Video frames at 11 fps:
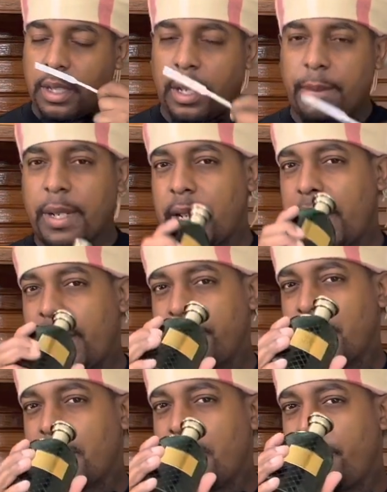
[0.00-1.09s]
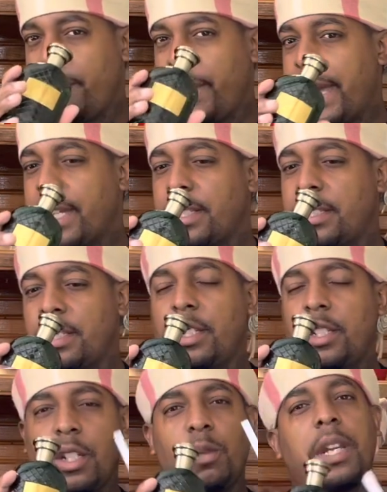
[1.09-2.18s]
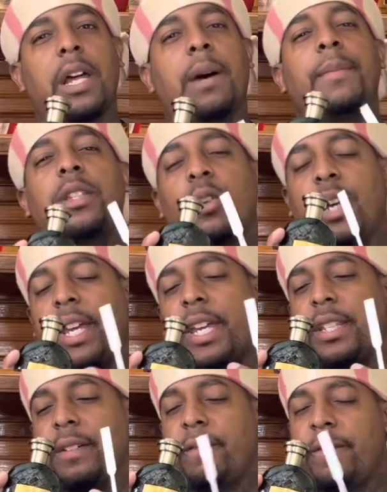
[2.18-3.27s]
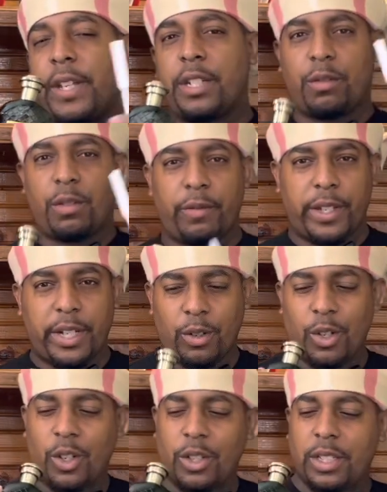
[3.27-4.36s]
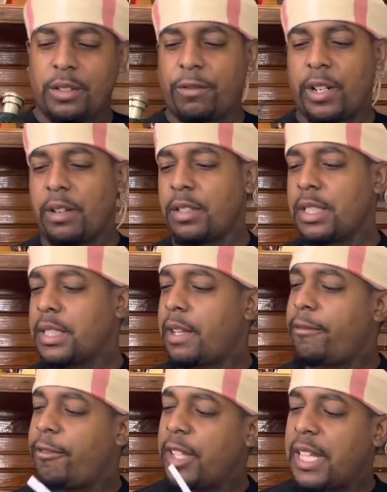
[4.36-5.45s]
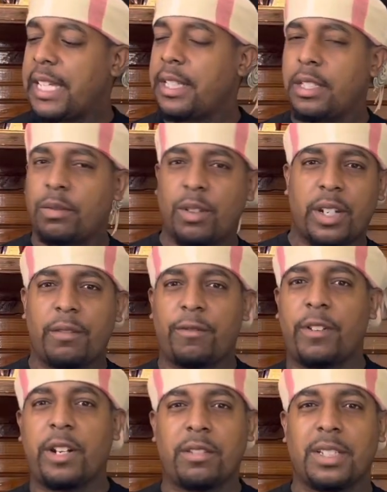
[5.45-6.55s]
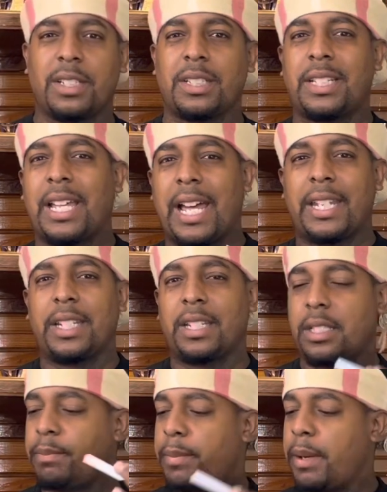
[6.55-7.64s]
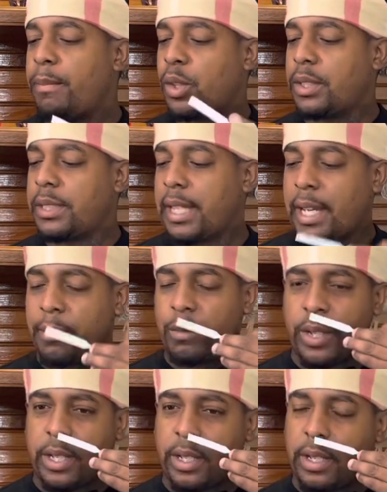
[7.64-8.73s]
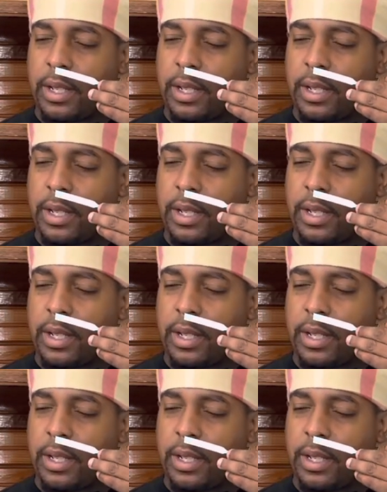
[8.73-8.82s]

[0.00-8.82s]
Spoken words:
I'm gonna have to come back to, you know what? I'm gonna do an individual video on this fragrance because I feel like this one of the fragrances that I need to spend more time with